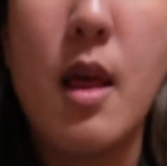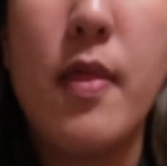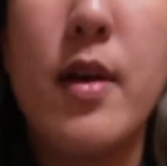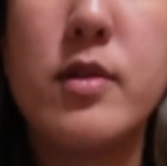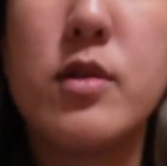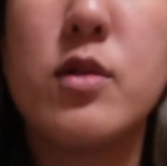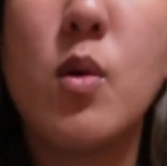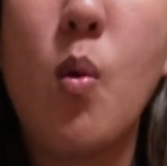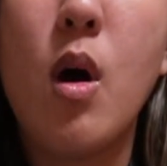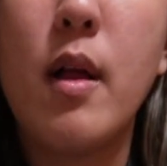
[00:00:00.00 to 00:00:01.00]
this is the
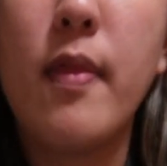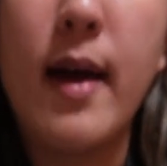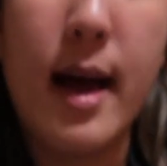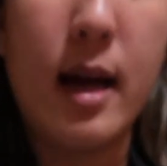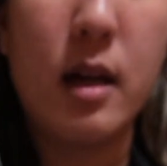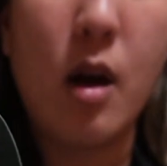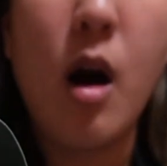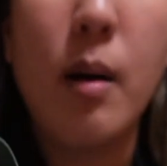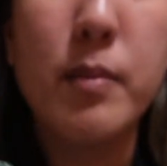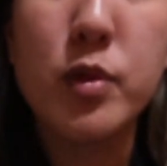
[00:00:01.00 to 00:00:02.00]
one that
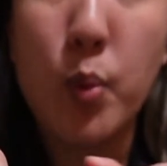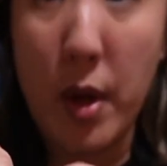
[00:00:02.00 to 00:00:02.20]
comes